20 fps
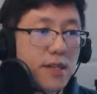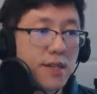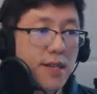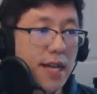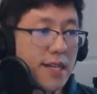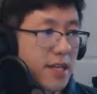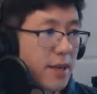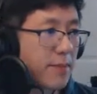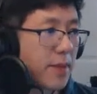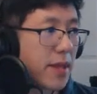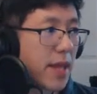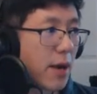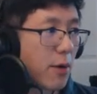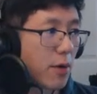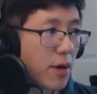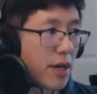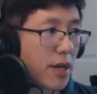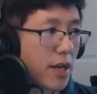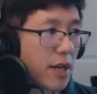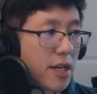Is that something that
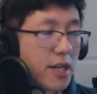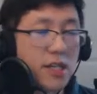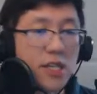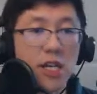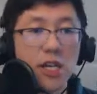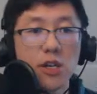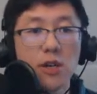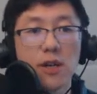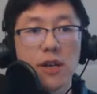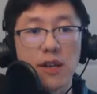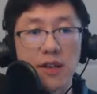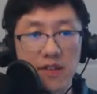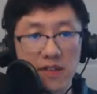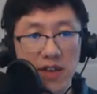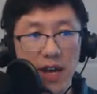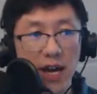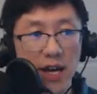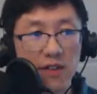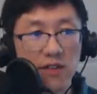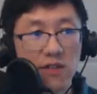we're going to continue to
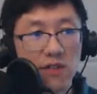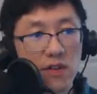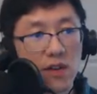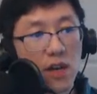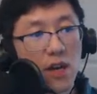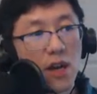discuss?